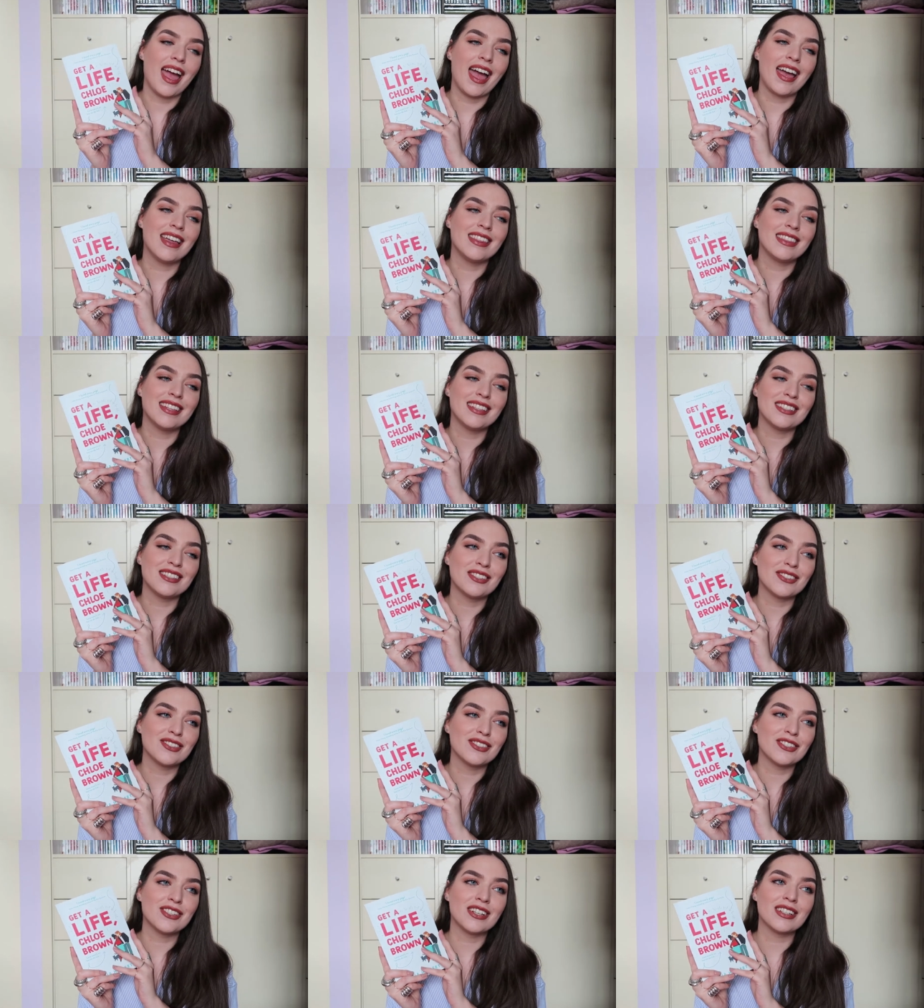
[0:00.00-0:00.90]
And this
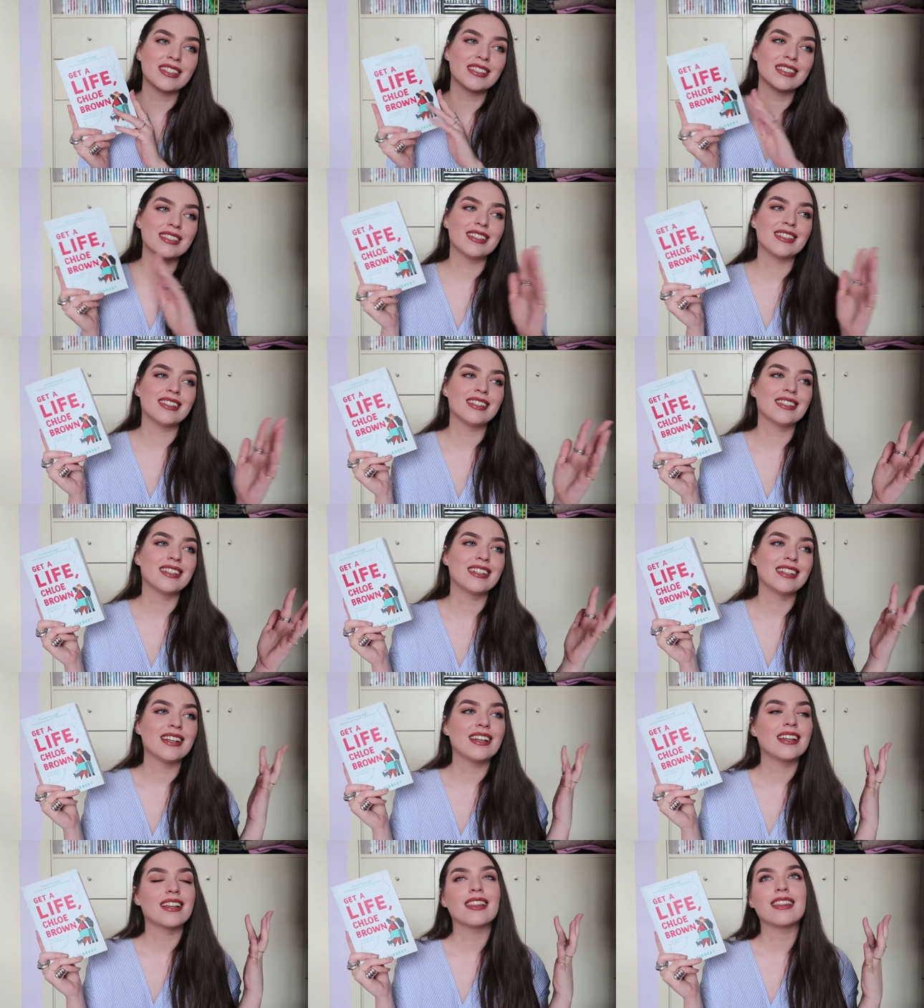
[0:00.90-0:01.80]
is just
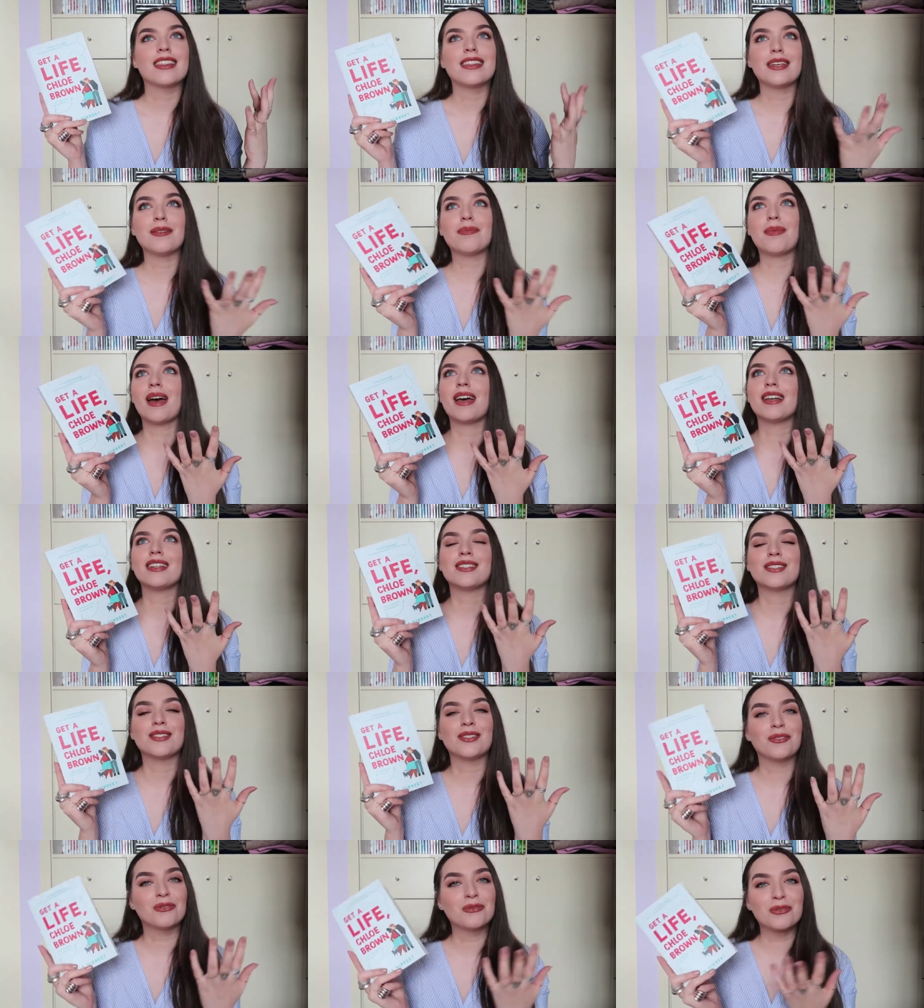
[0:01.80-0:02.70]
the
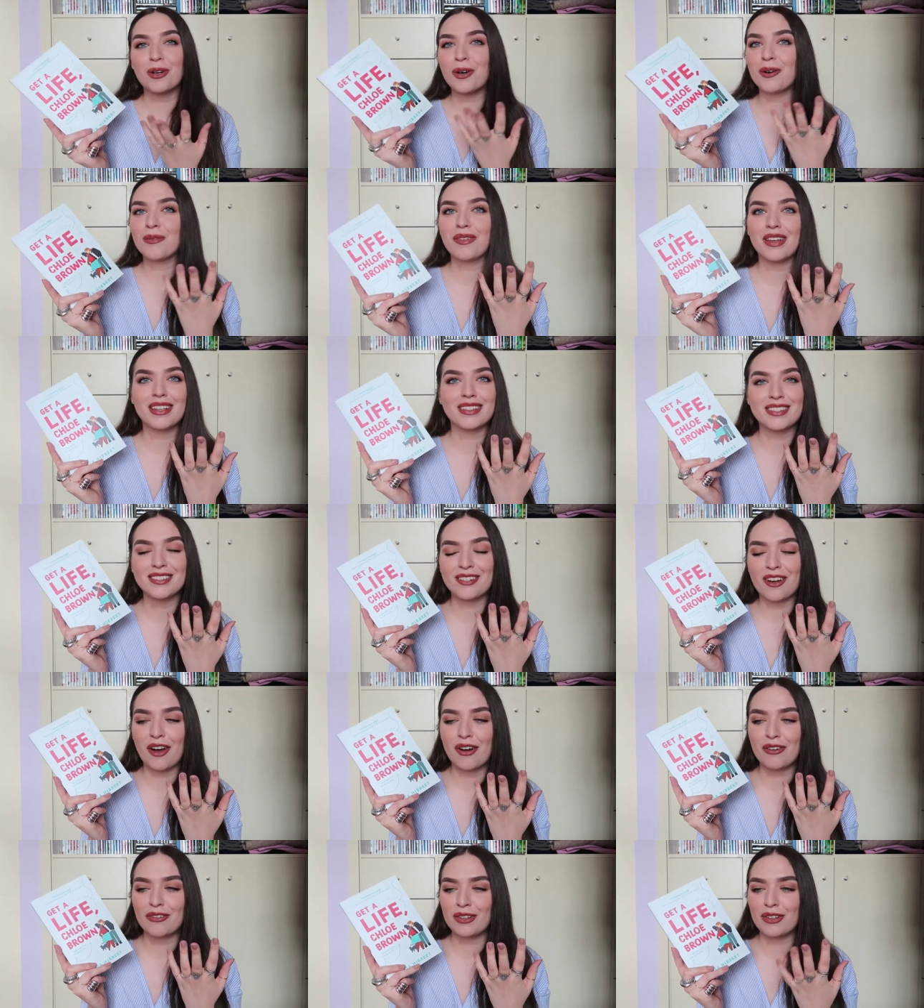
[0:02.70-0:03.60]
best romance
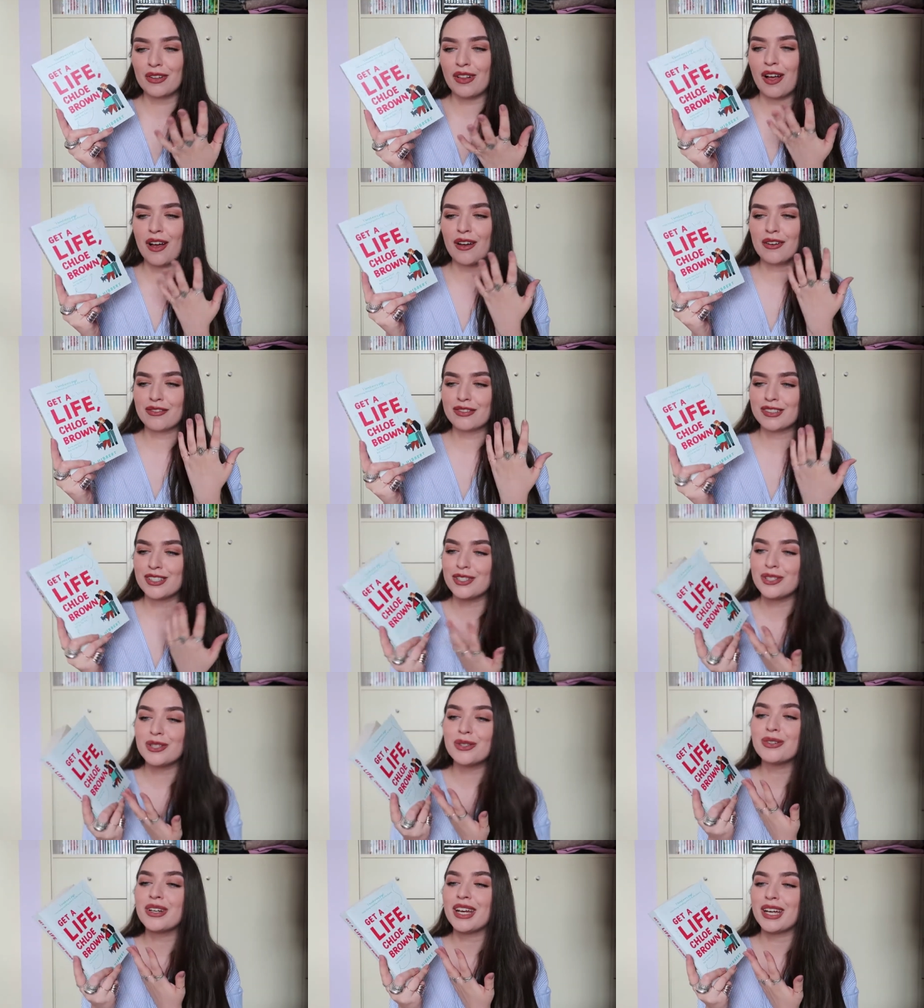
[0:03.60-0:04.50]
novel of
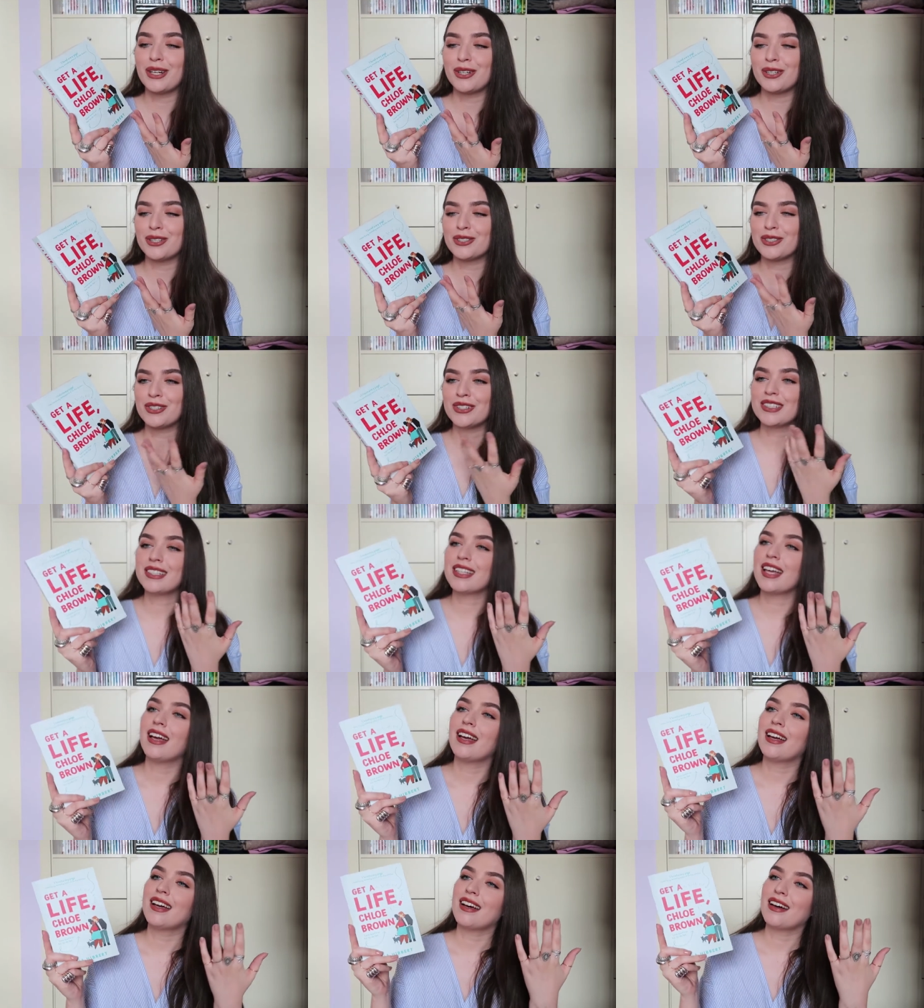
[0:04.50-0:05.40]
two characters
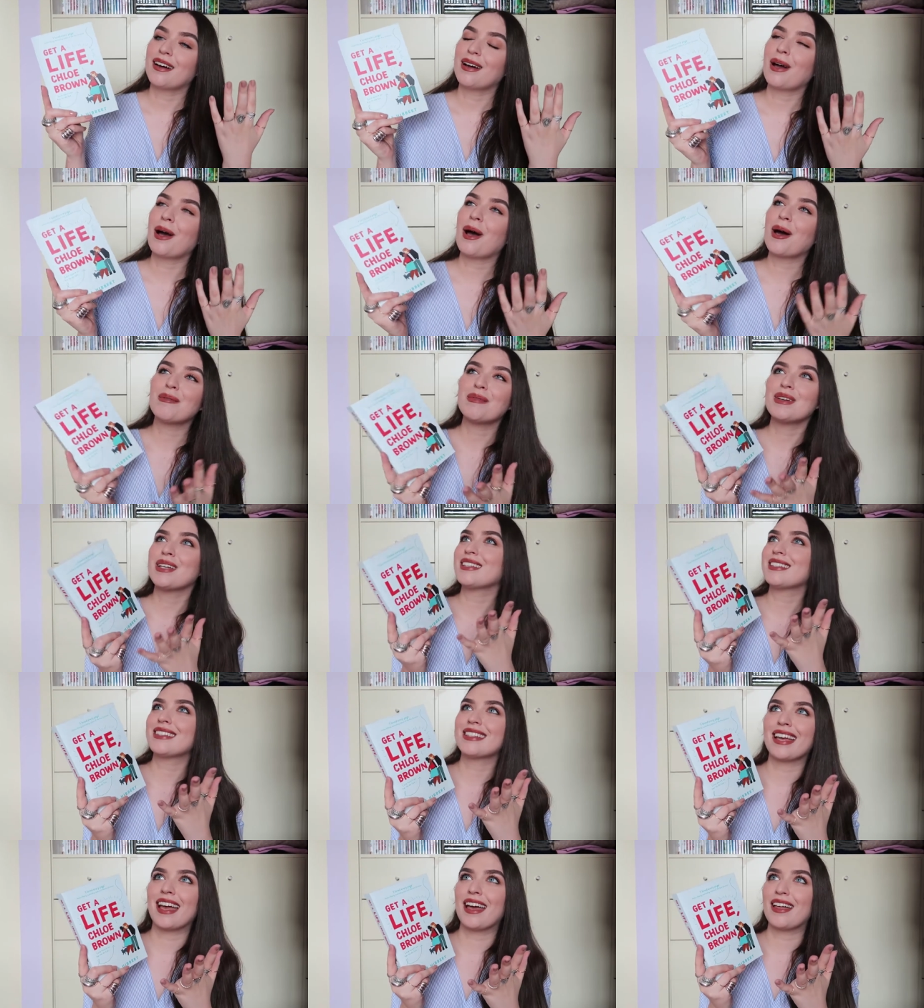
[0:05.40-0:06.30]

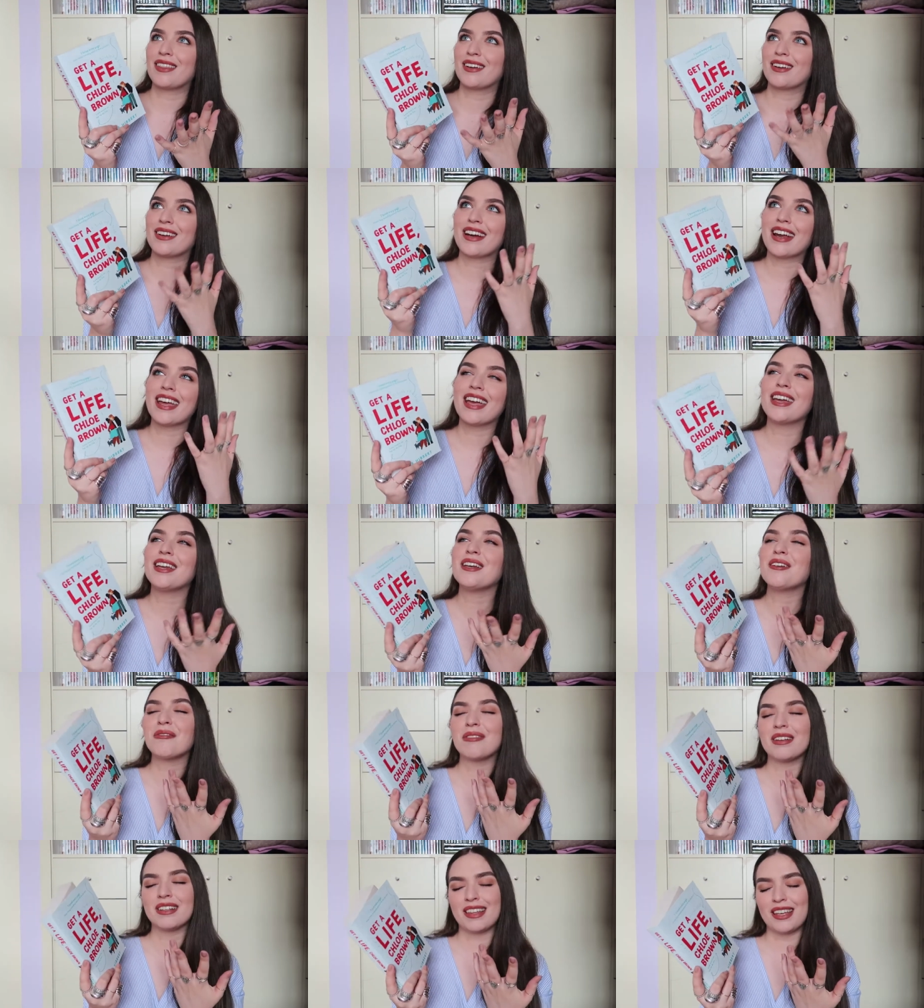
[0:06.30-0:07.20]
coming together in
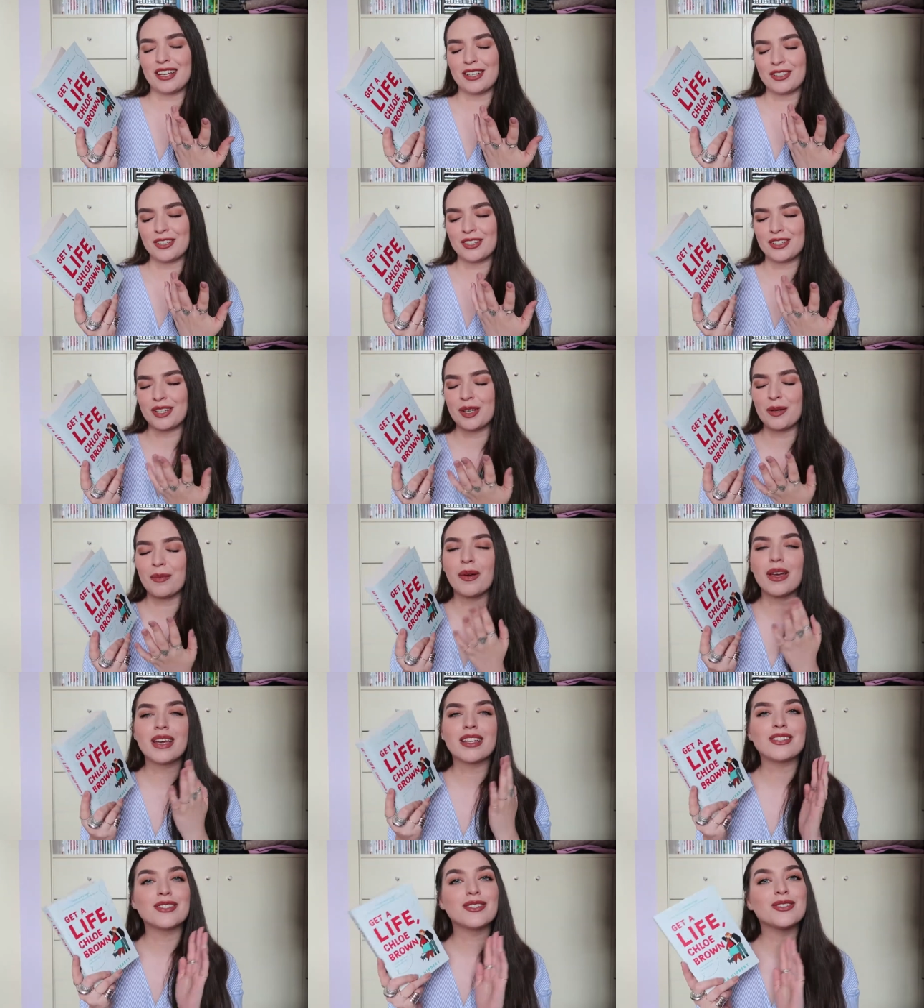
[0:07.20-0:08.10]
a relationship.
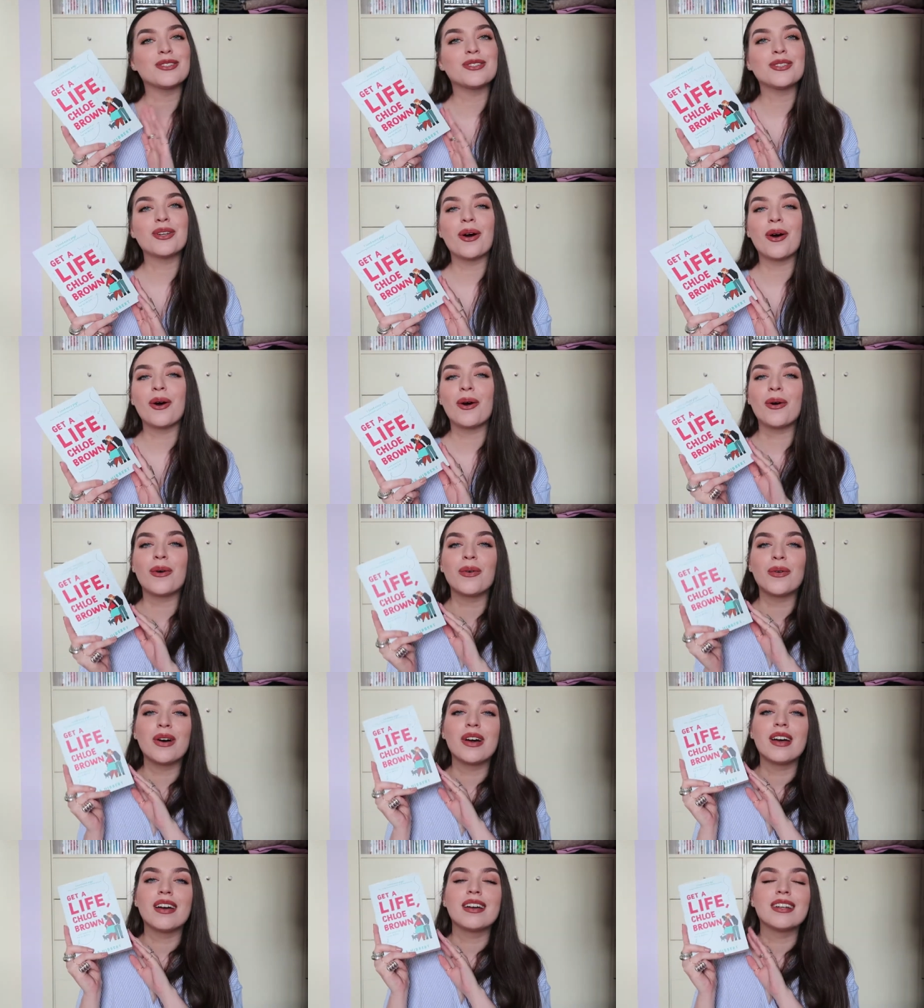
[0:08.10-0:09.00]
It's
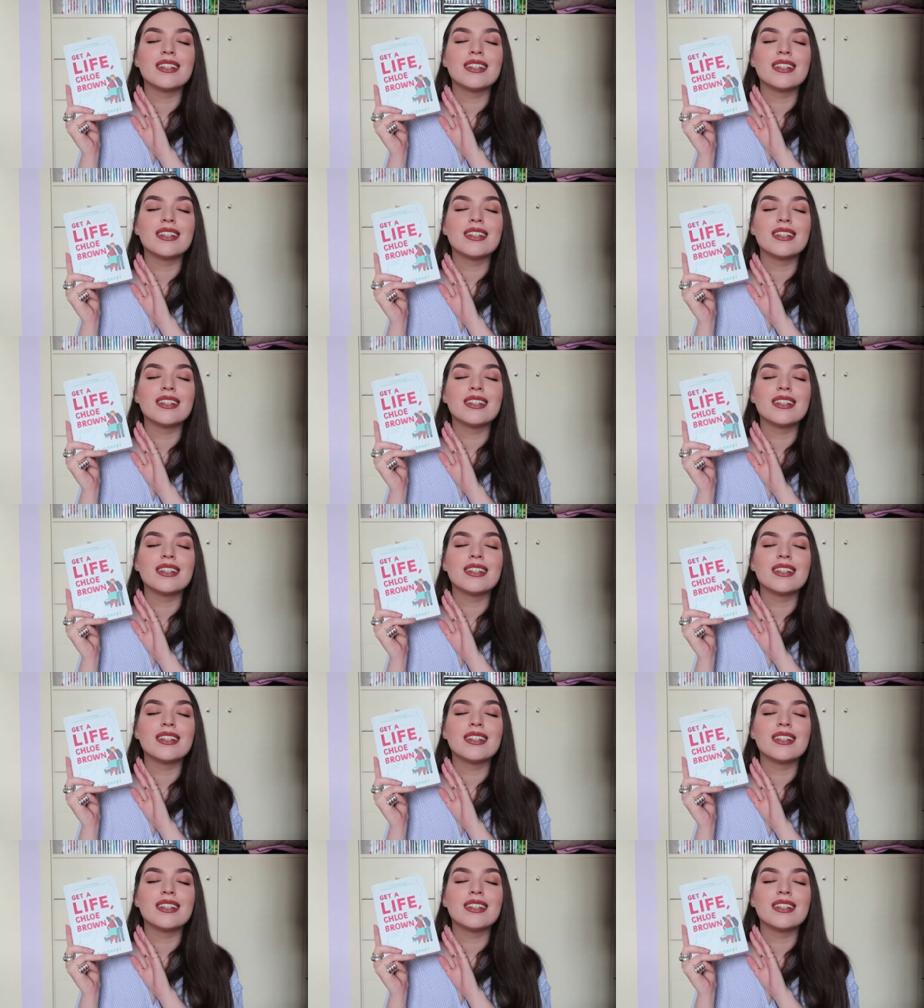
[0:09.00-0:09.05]
so